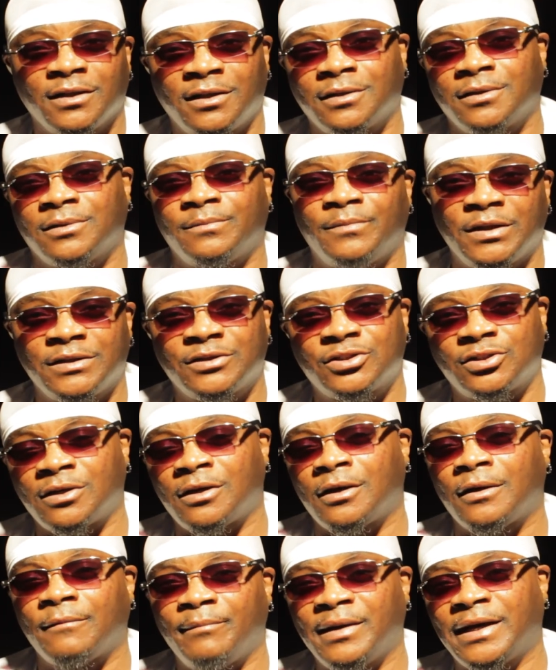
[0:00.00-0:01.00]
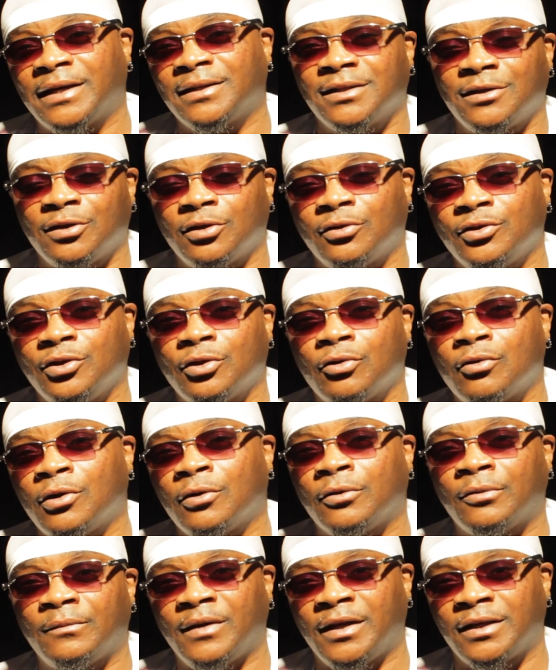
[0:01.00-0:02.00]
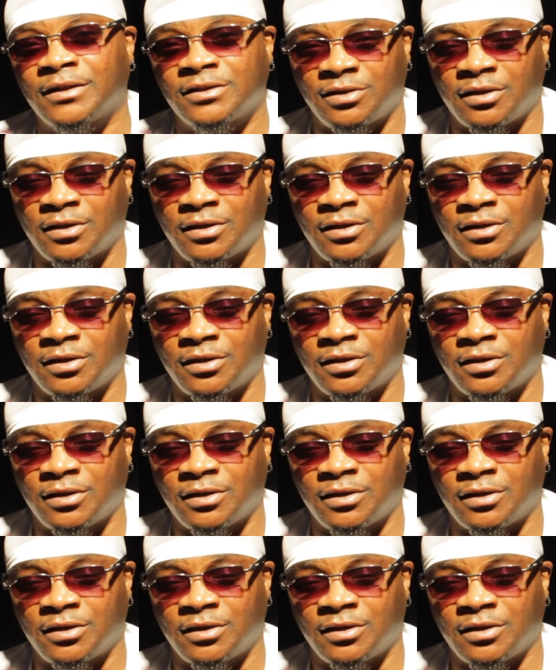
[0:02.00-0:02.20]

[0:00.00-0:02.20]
Killer B, start battling on your own, man.